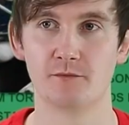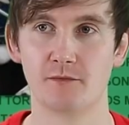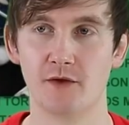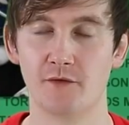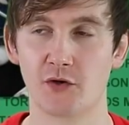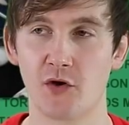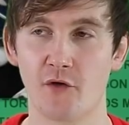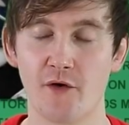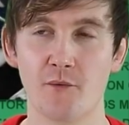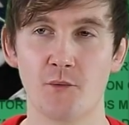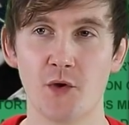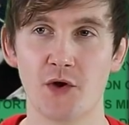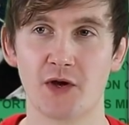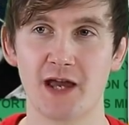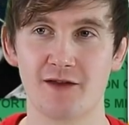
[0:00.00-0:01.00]
And the current
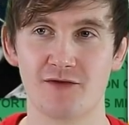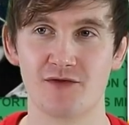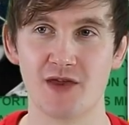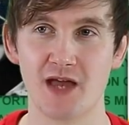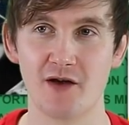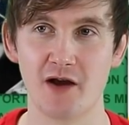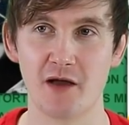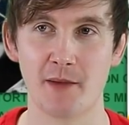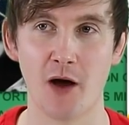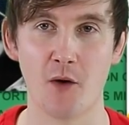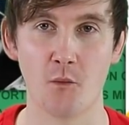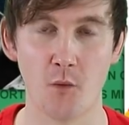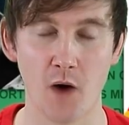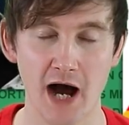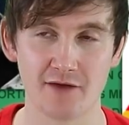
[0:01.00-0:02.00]
working theory
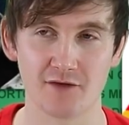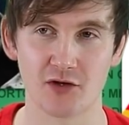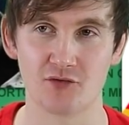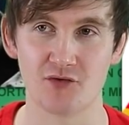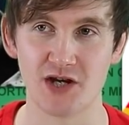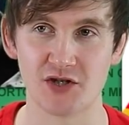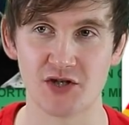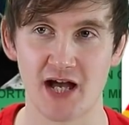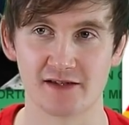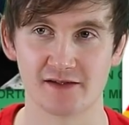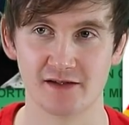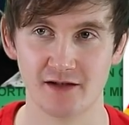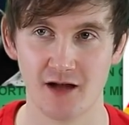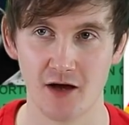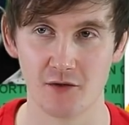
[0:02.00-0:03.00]
about why the creature has
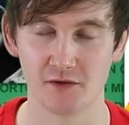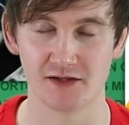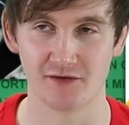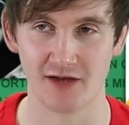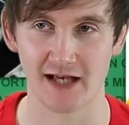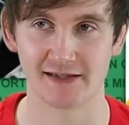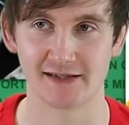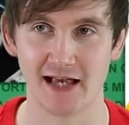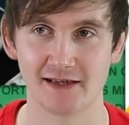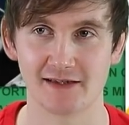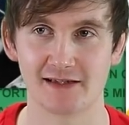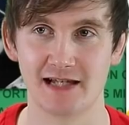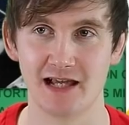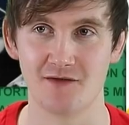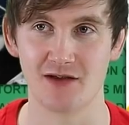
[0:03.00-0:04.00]
a nose that
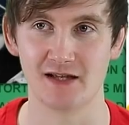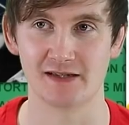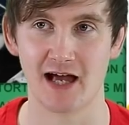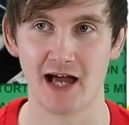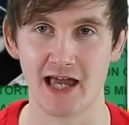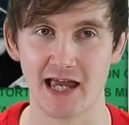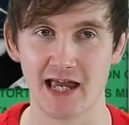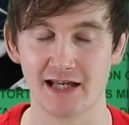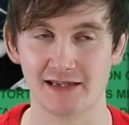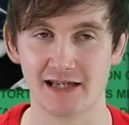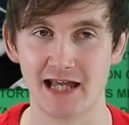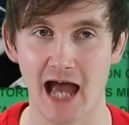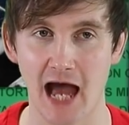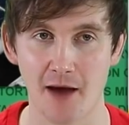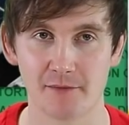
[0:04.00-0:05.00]
sensitive is that it is
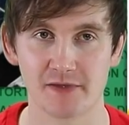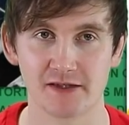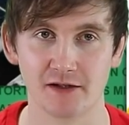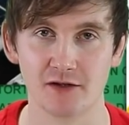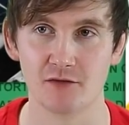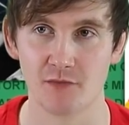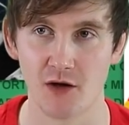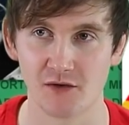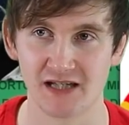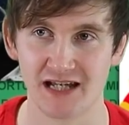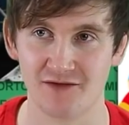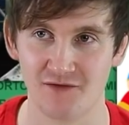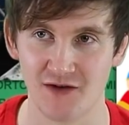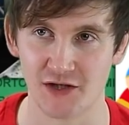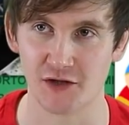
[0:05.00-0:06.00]
the absolute most
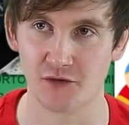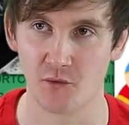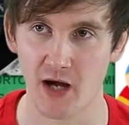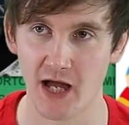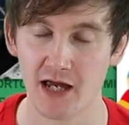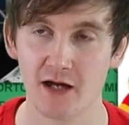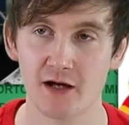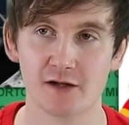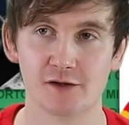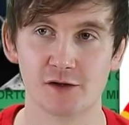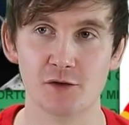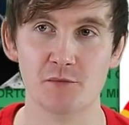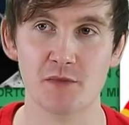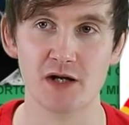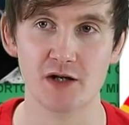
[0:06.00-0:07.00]
efficient way
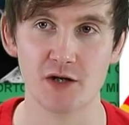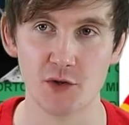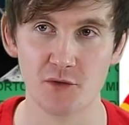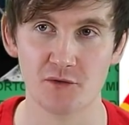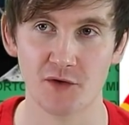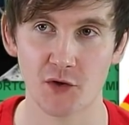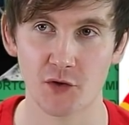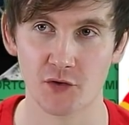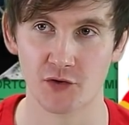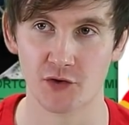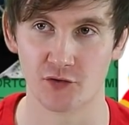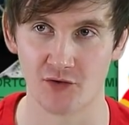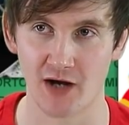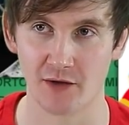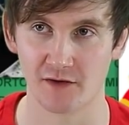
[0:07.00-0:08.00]
to maneuver
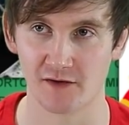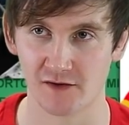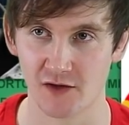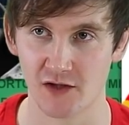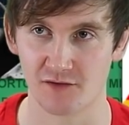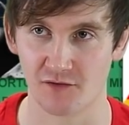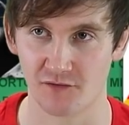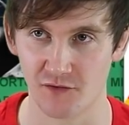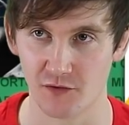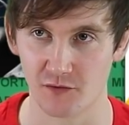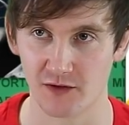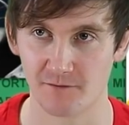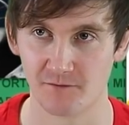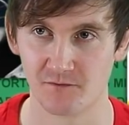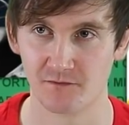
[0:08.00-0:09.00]
underground and search for
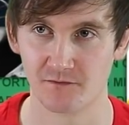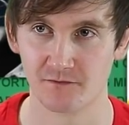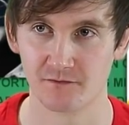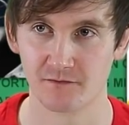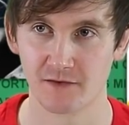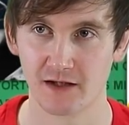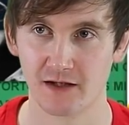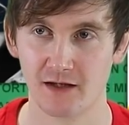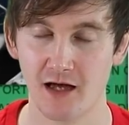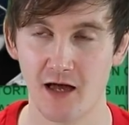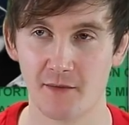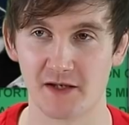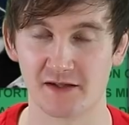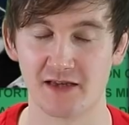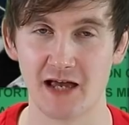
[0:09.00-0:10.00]
food.
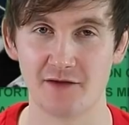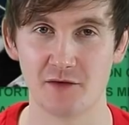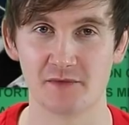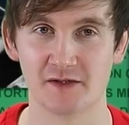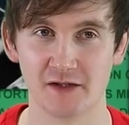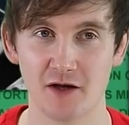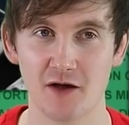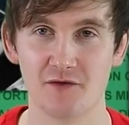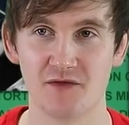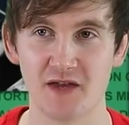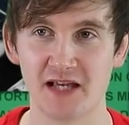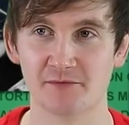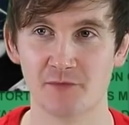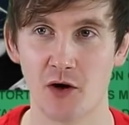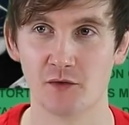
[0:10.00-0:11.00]
Because they've observed
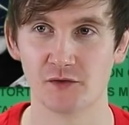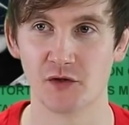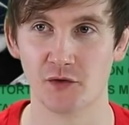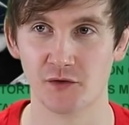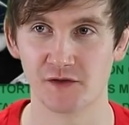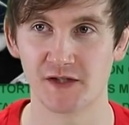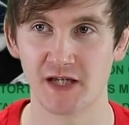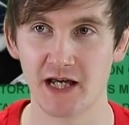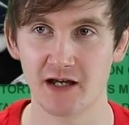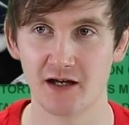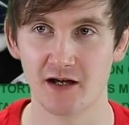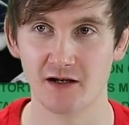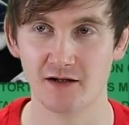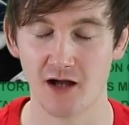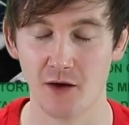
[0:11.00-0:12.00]
these moles hunting
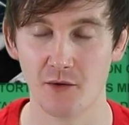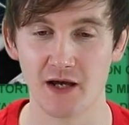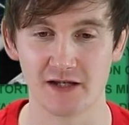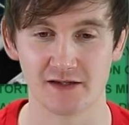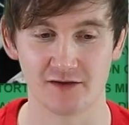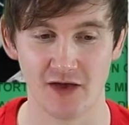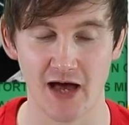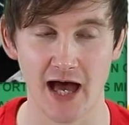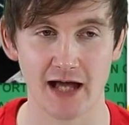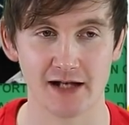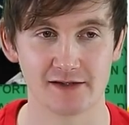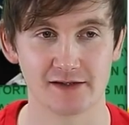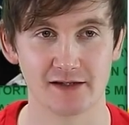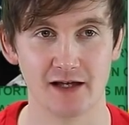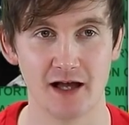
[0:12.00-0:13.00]
and noticed
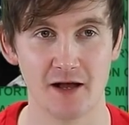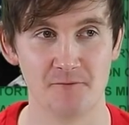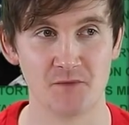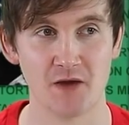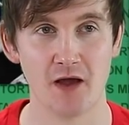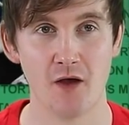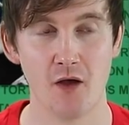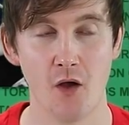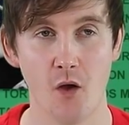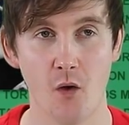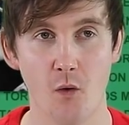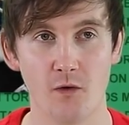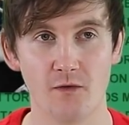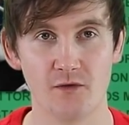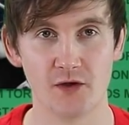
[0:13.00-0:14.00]
that
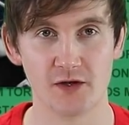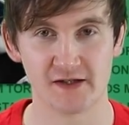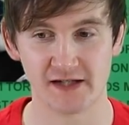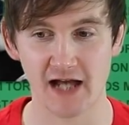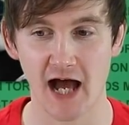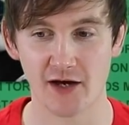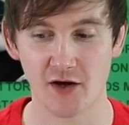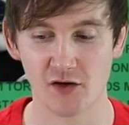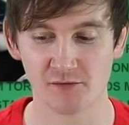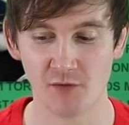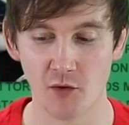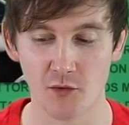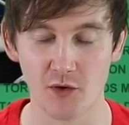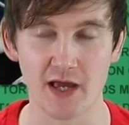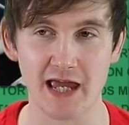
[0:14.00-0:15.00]
the star-nosed
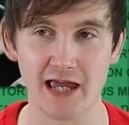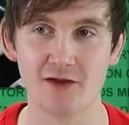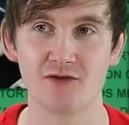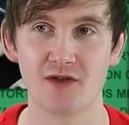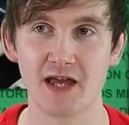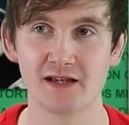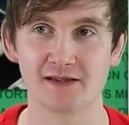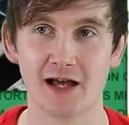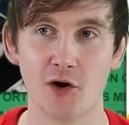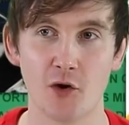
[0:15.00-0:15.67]
mole will eat things that